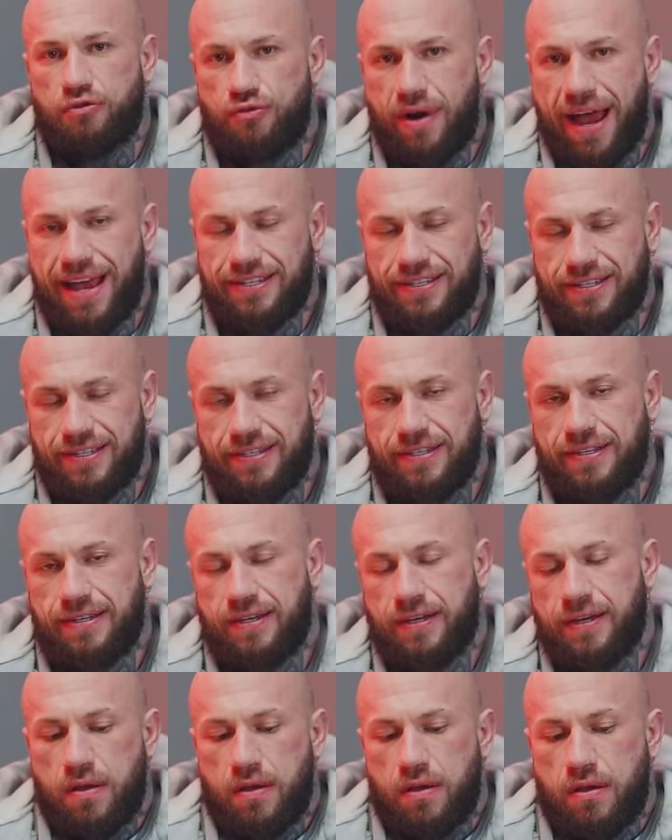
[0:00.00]
rest.
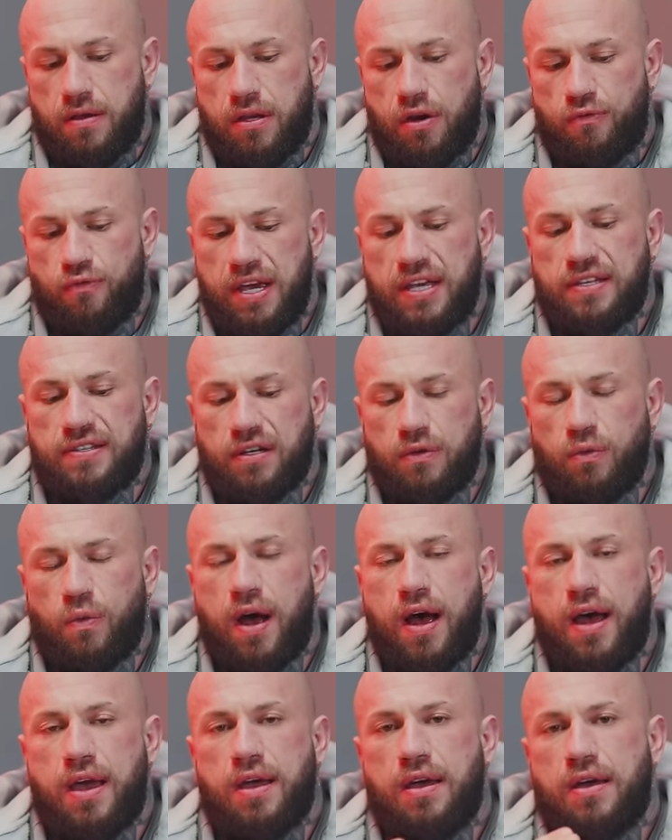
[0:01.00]
The reason
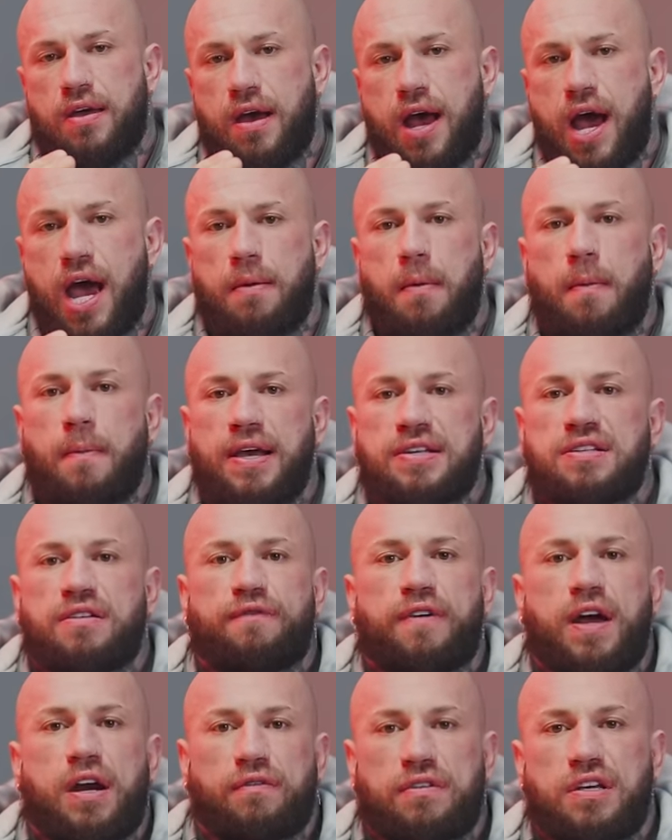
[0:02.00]
why I am a massive
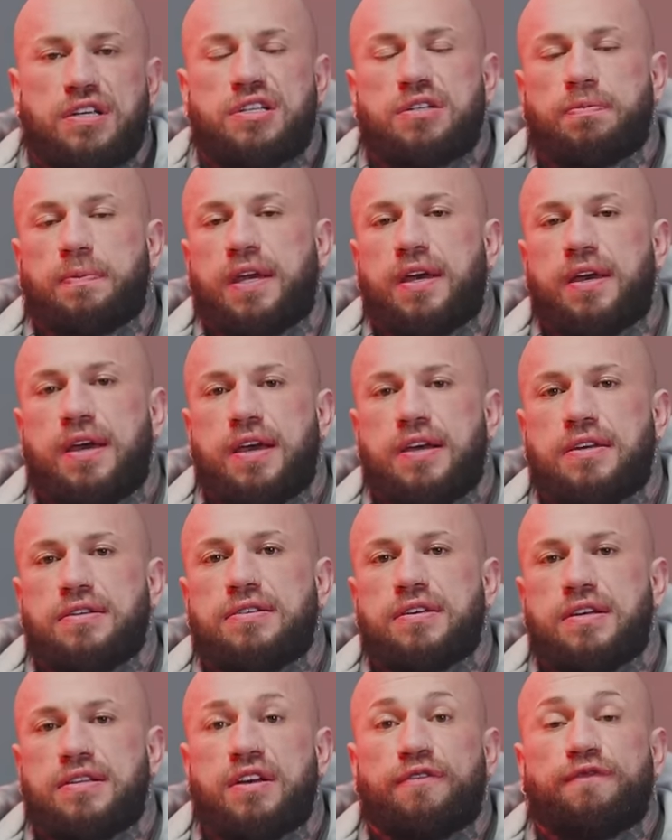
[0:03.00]
fan of this split
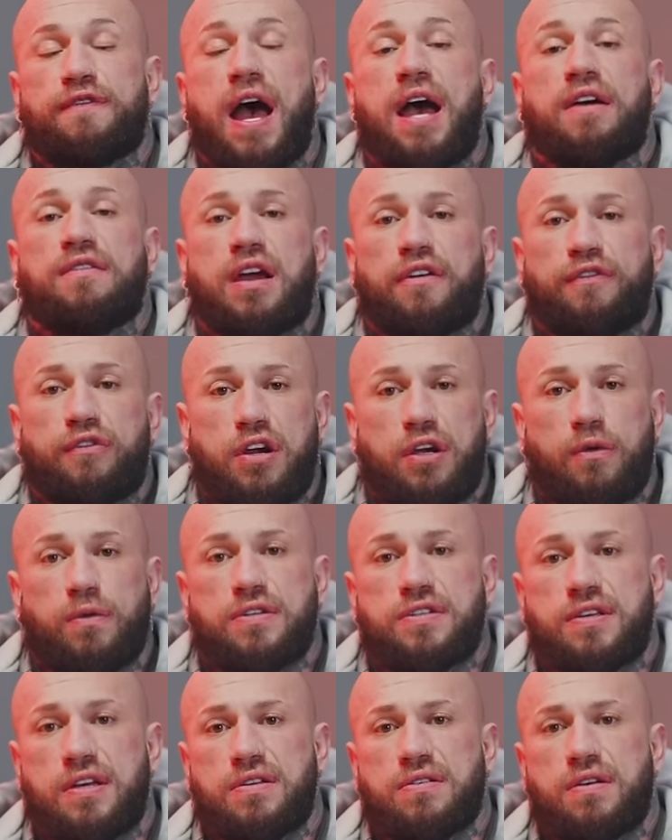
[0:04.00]
is it's a five day
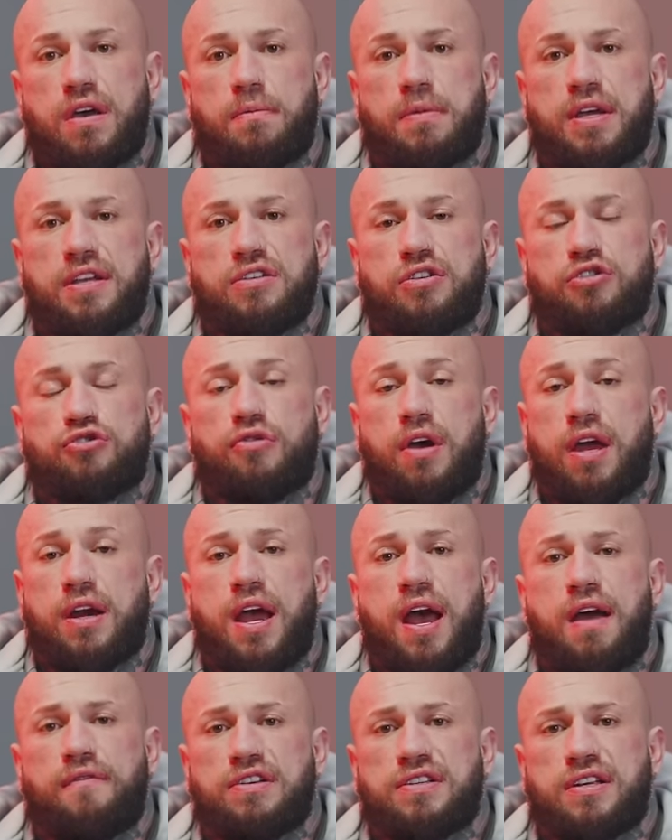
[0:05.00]
frequency, so it means you train
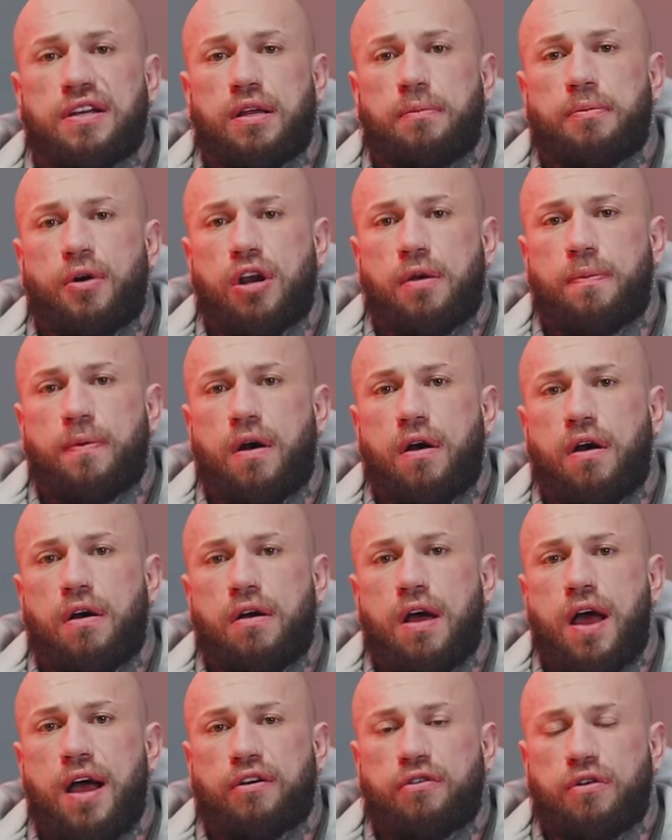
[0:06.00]
every single body
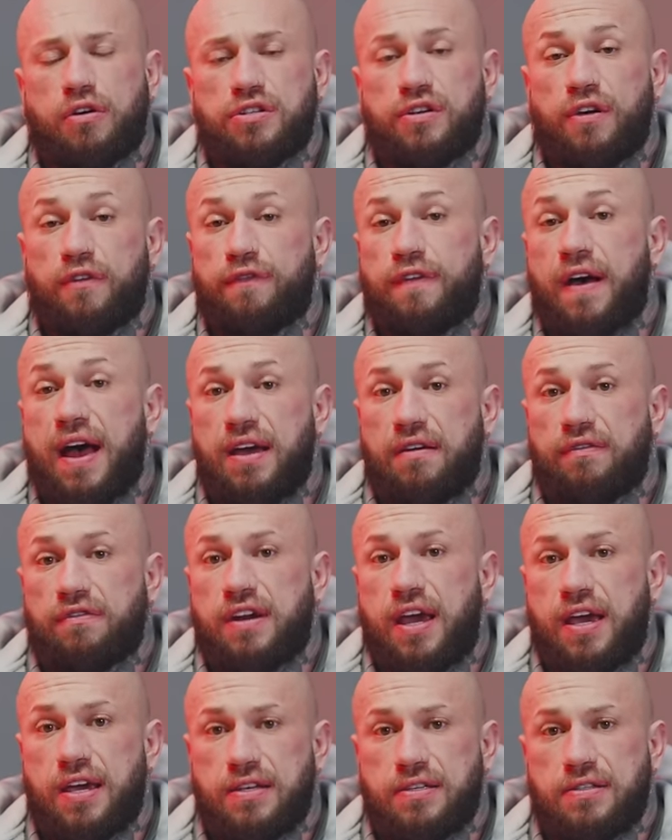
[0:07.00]
part across five
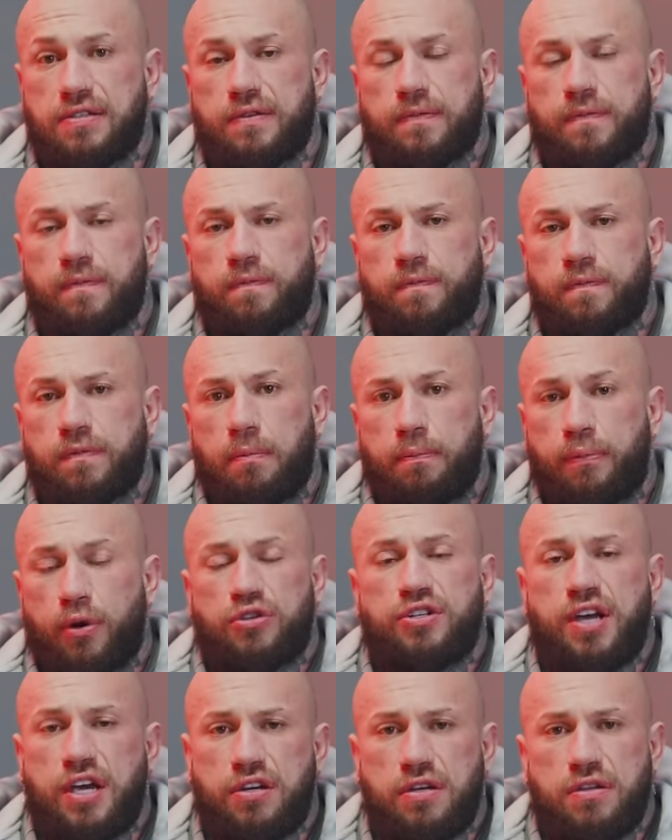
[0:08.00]
days
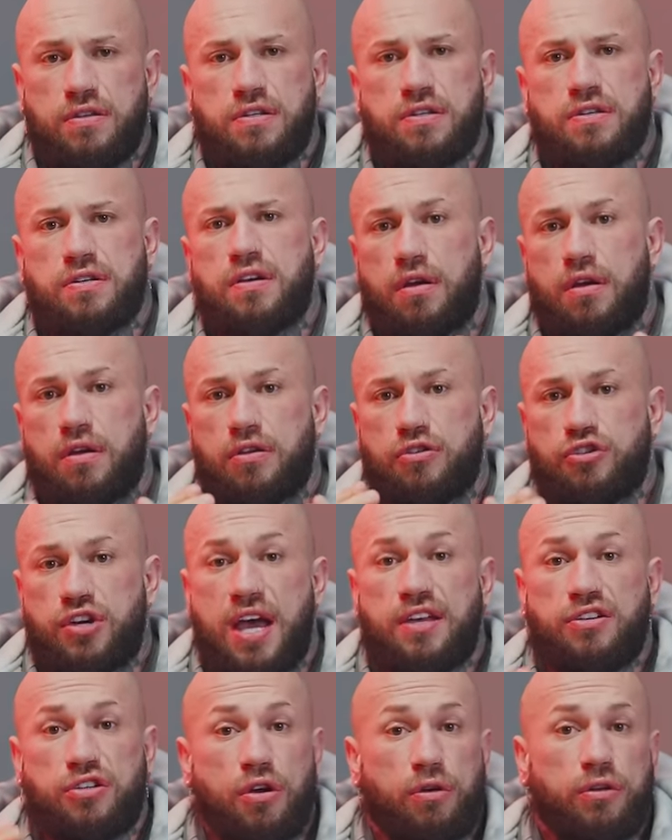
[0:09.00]
push sessions,
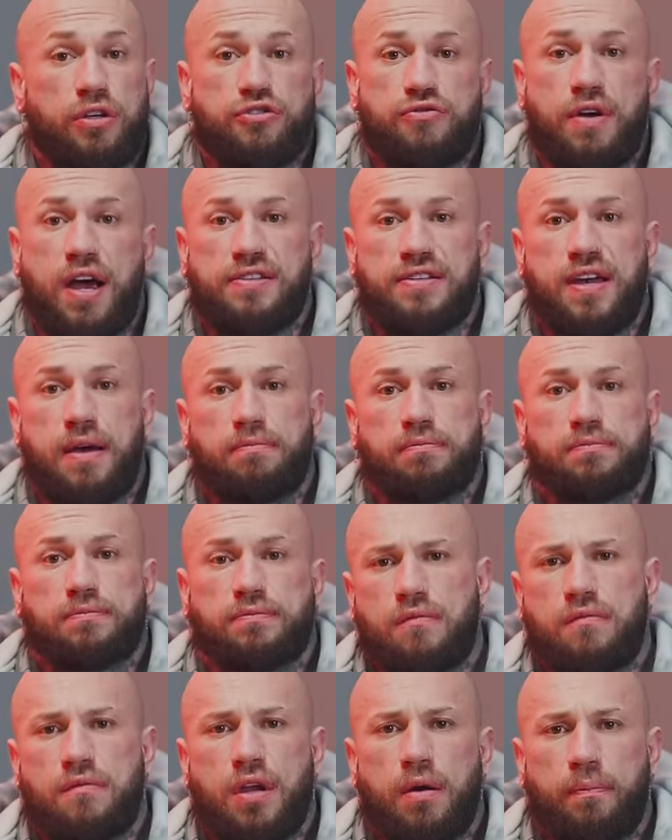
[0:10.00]
chest, shoulders, tricep,
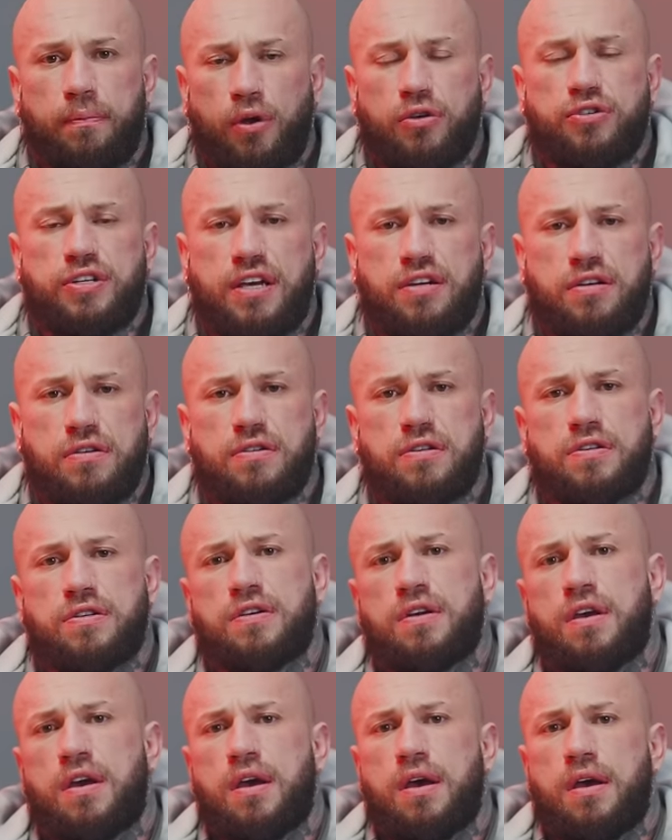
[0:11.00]
pull
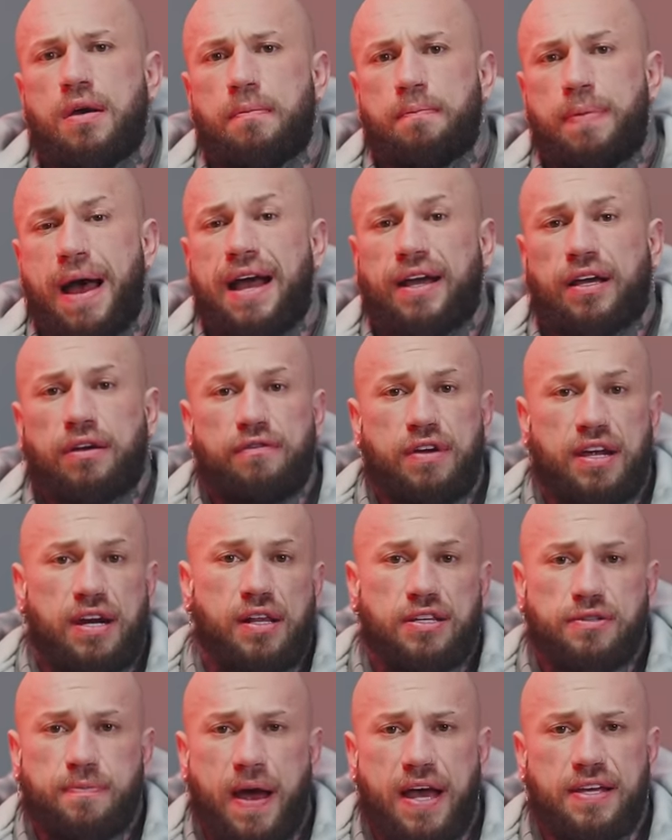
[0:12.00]
sessions, back, rear
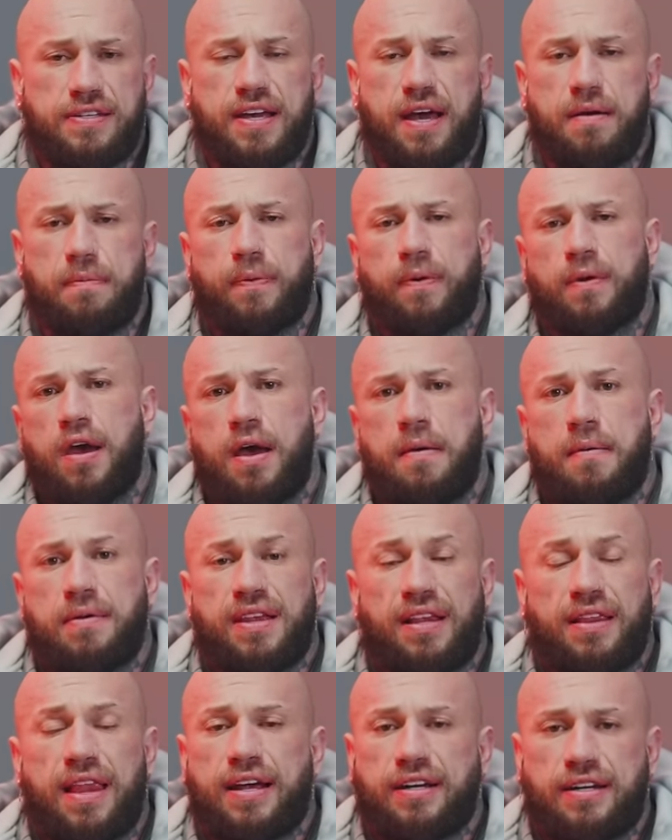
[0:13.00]
delts, bicep, uh,
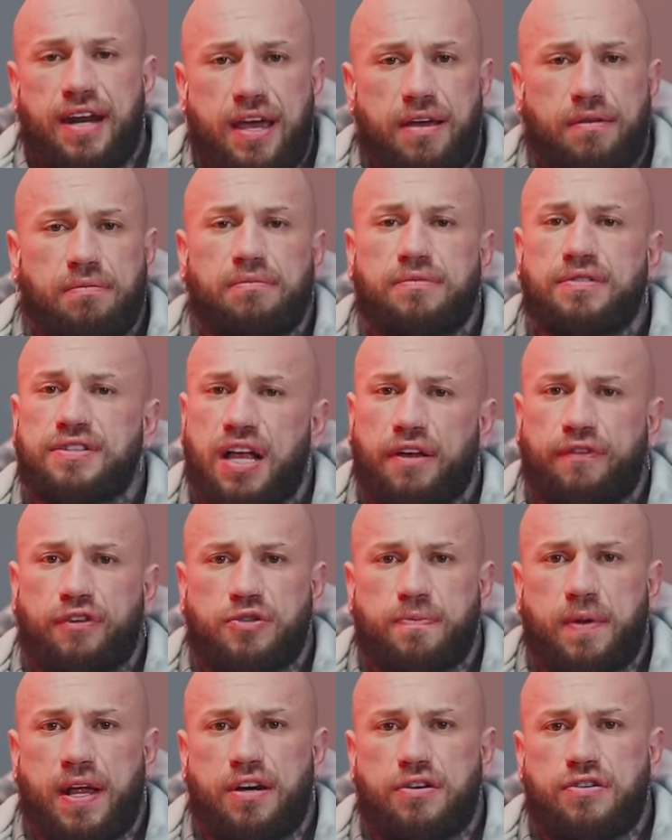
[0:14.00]
and then leg day, self
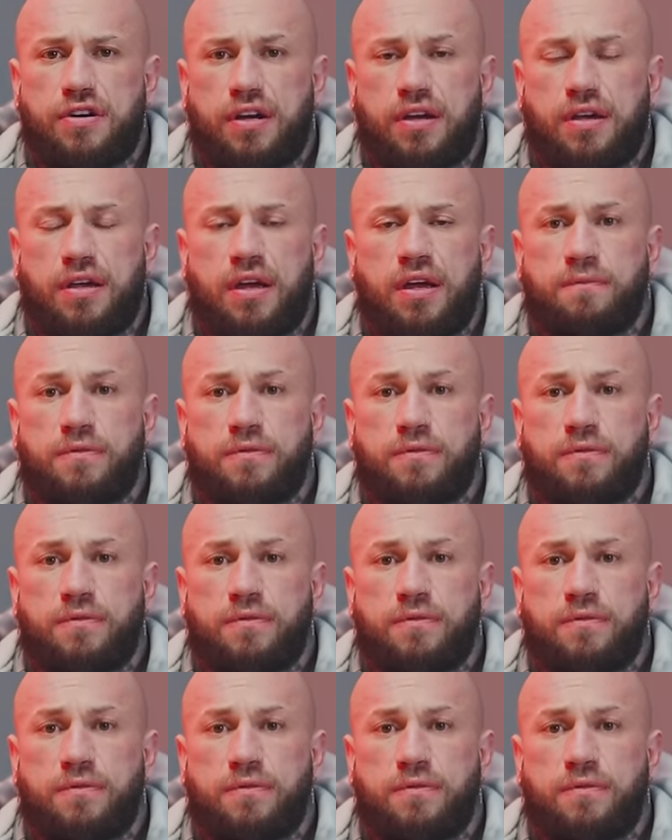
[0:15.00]
expansion,